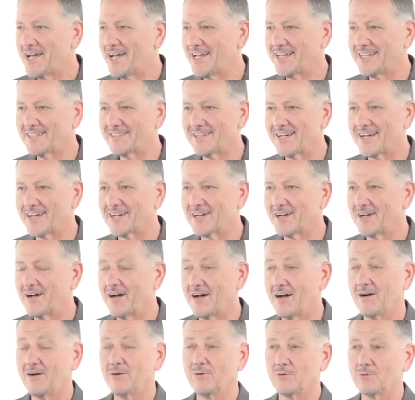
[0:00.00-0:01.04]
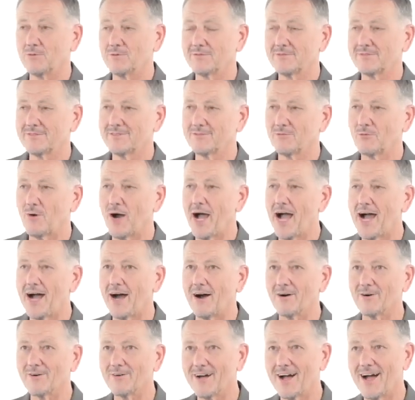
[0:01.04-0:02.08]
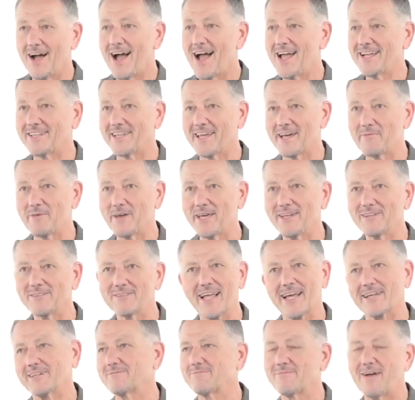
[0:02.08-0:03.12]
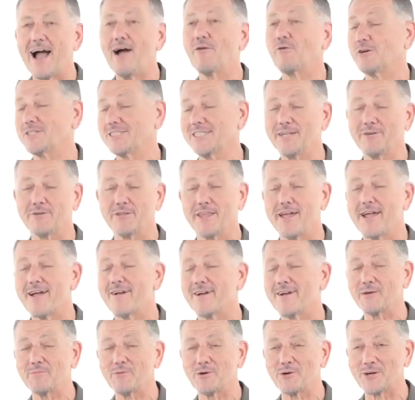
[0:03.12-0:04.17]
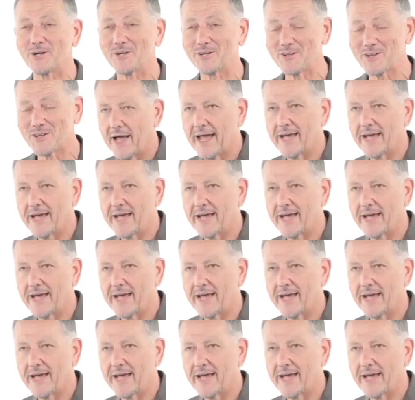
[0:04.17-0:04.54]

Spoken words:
And he's like, oh, wow. Hi, Debbie. Like, I wasn't even anymore.